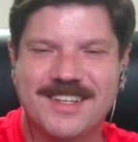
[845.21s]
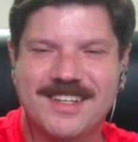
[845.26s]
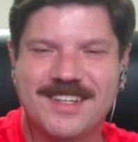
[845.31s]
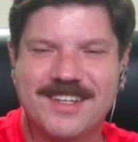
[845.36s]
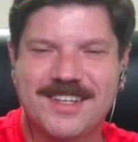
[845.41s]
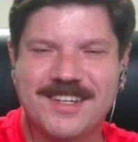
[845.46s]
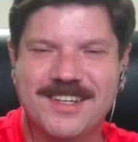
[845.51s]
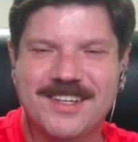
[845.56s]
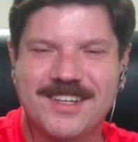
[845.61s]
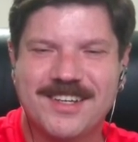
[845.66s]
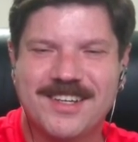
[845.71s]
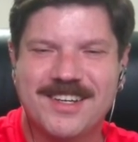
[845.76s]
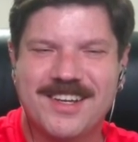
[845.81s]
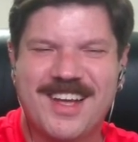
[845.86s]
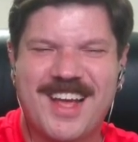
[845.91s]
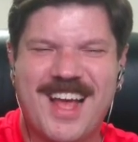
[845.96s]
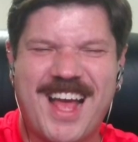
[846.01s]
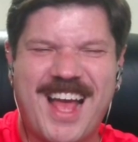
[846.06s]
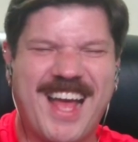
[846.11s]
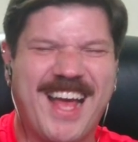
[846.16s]

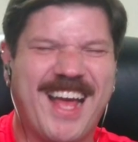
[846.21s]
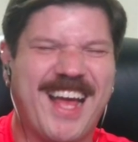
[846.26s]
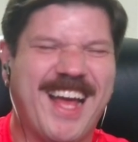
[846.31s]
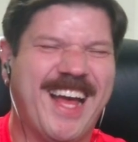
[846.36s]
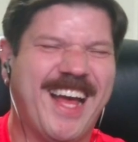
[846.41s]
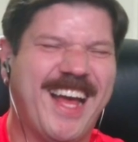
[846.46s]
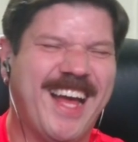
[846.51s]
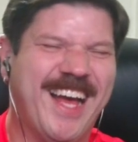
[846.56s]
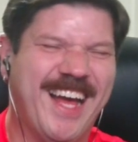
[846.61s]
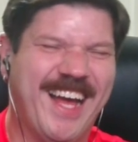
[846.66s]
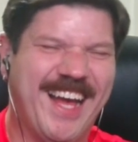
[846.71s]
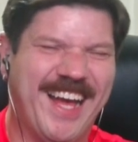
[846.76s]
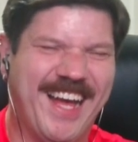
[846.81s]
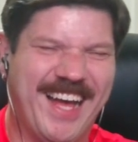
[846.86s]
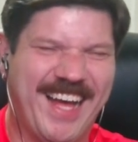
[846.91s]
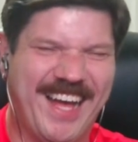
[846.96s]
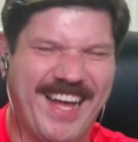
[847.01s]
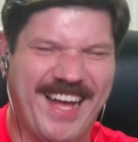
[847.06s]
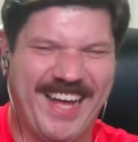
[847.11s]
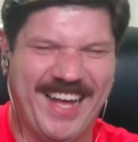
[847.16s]

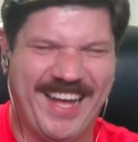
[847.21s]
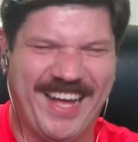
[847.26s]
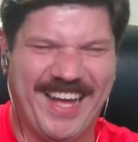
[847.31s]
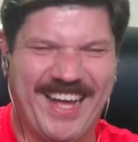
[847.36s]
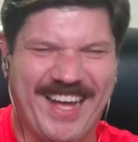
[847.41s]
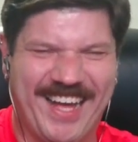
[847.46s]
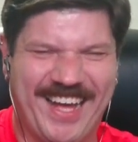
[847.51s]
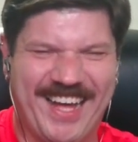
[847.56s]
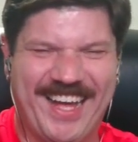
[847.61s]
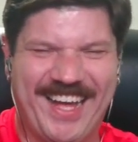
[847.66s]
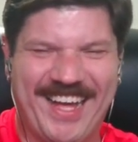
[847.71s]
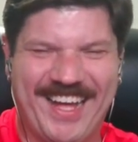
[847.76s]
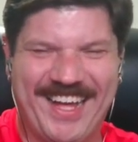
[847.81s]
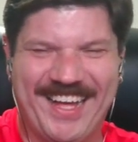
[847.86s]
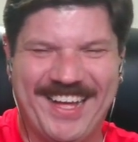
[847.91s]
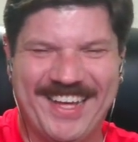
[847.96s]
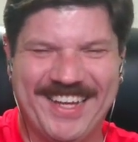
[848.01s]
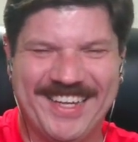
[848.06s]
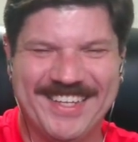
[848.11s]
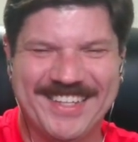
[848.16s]

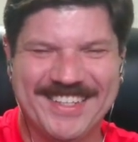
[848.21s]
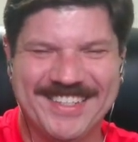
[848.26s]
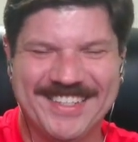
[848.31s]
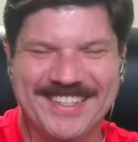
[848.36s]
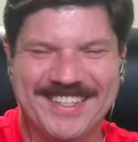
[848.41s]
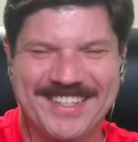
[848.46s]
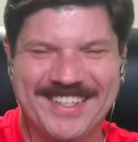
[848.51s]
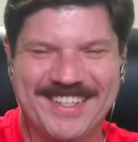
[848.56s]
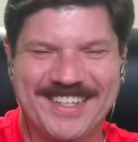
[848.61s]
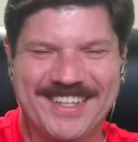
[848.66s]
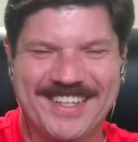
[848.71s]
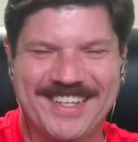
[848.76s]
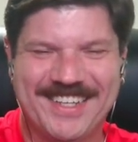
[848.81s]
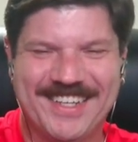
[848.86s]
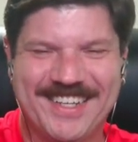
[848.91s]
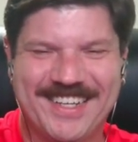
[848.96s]
No words are spoken by the person on screen.